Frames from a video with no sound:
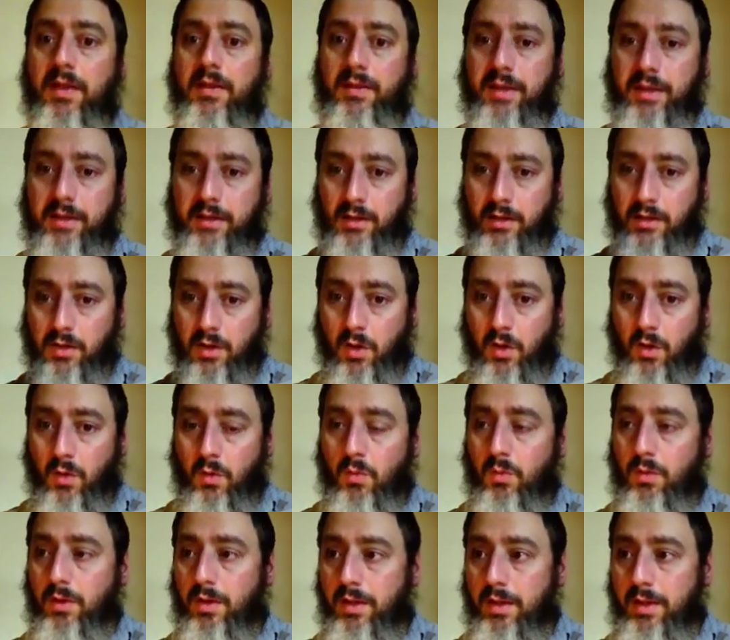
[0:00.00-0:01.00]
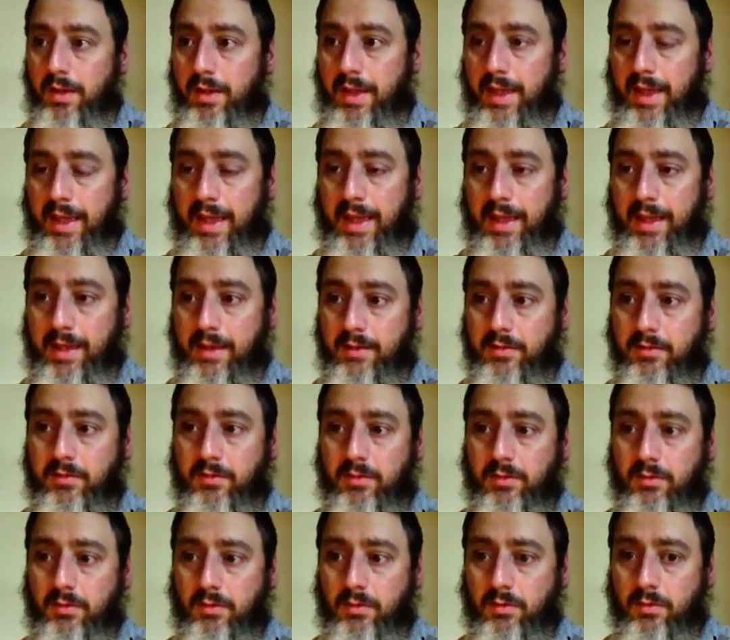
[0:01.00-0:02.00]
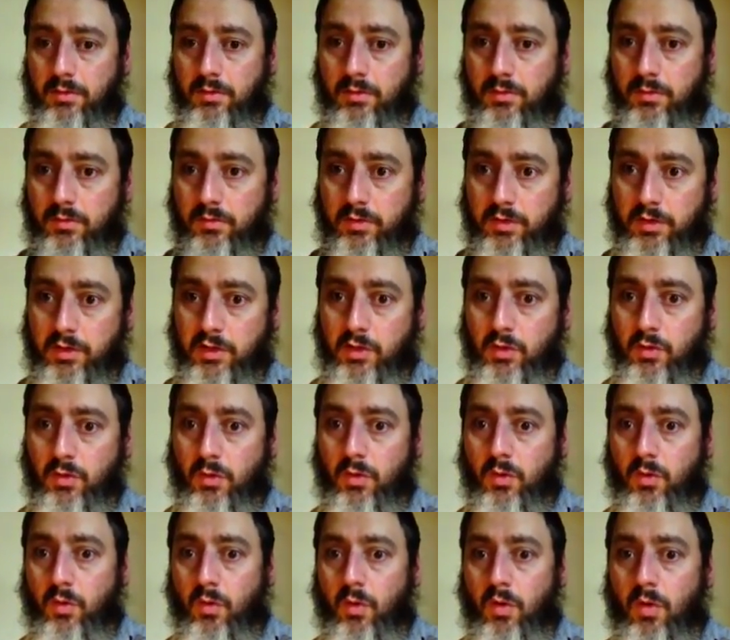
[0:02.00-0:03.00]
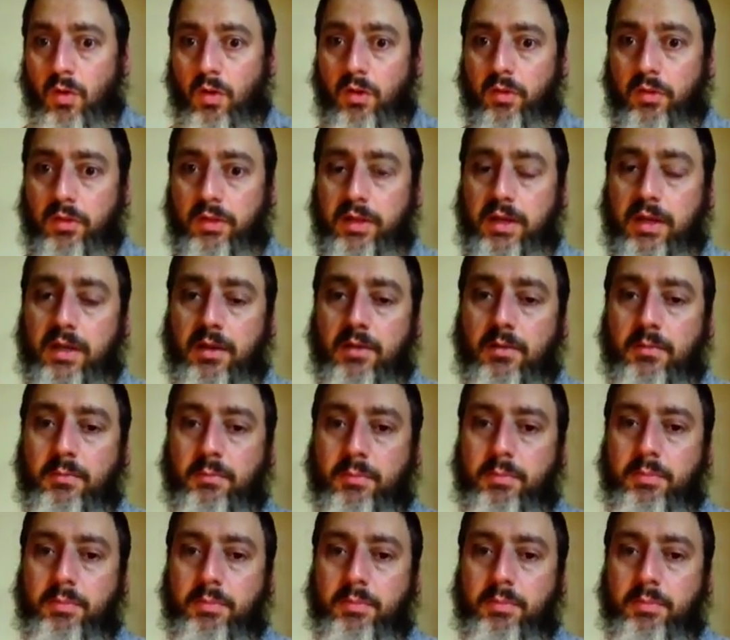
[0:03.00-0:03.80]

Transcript: they could go and secure all the